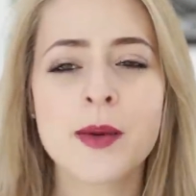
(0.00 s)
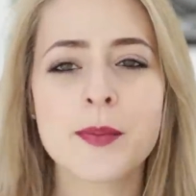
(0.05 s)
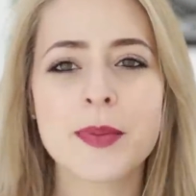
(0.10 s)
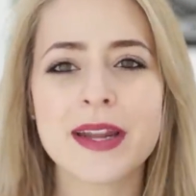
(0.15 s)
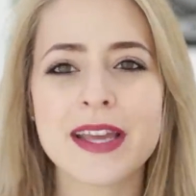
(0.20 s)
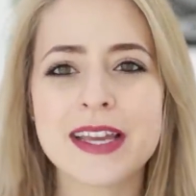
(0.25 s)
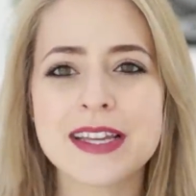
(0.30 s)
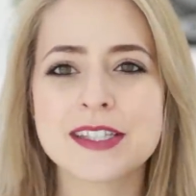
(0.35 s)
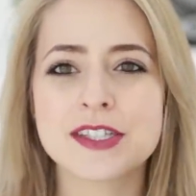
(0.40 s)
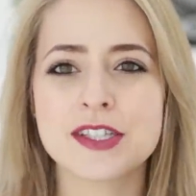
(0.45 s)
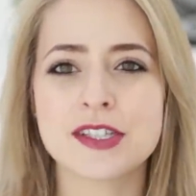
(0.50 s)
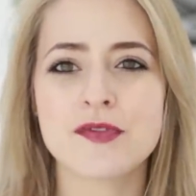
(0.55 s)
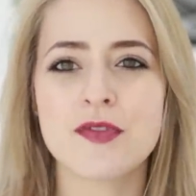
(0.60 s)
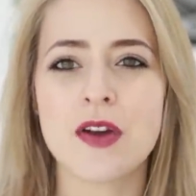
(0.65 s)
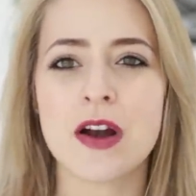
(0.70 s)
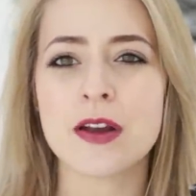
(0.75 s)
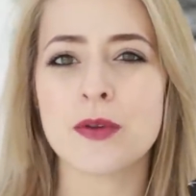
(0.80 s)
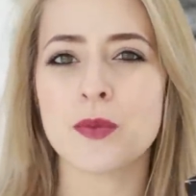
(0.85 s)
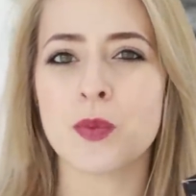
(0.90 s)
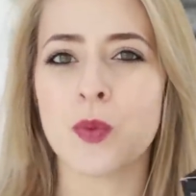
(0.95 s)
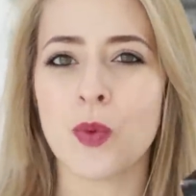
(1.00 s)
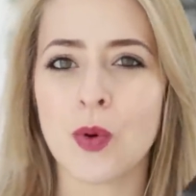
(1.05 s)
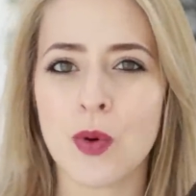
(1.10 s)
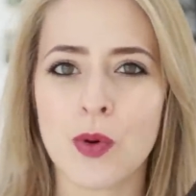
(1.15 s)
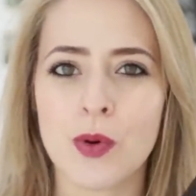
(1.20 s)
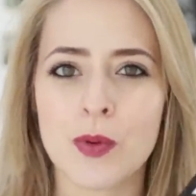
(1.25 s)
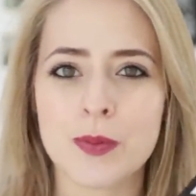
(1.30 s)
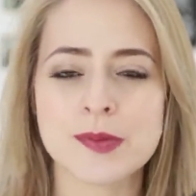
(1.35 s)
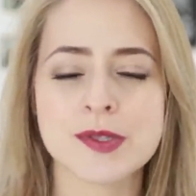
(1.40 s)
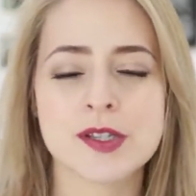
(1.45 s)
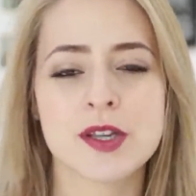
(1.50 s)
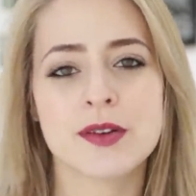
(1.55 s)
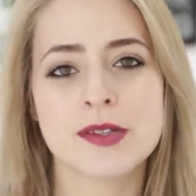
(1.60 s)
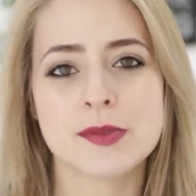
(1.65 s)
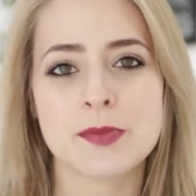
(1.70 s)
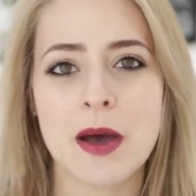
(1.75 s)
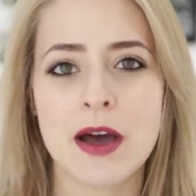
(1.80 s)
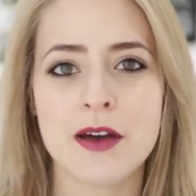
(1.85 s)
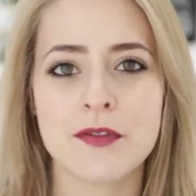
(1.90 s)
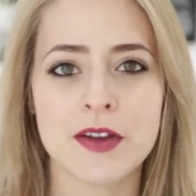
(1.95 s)
But it is just very warm, so
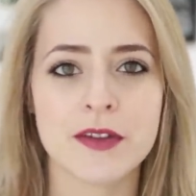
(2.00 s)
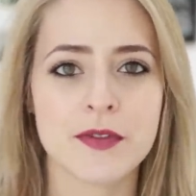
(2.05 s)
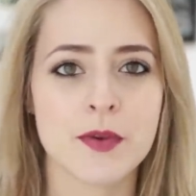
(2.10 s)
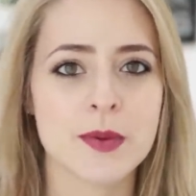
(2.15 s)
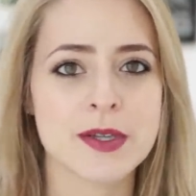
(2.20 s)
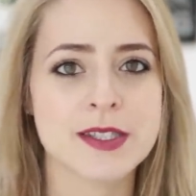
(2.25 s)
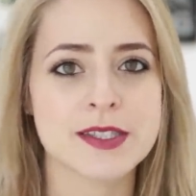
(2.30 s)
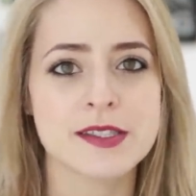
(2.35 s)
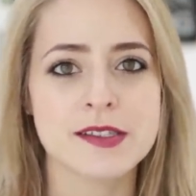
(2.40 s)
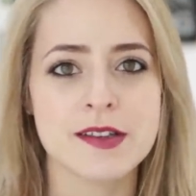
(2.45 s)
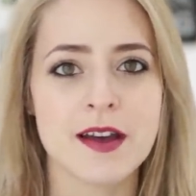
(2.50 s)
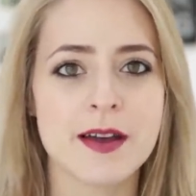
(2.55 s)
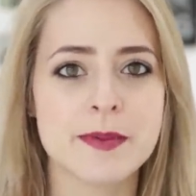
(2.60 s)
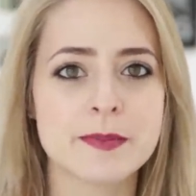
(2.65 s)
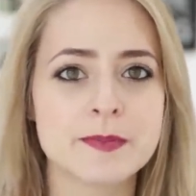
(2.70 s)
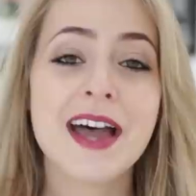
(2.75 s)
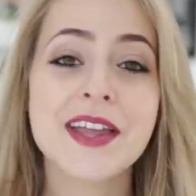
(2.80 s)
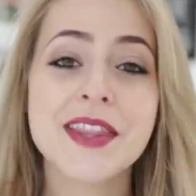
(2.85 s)
it's perfect for winter time.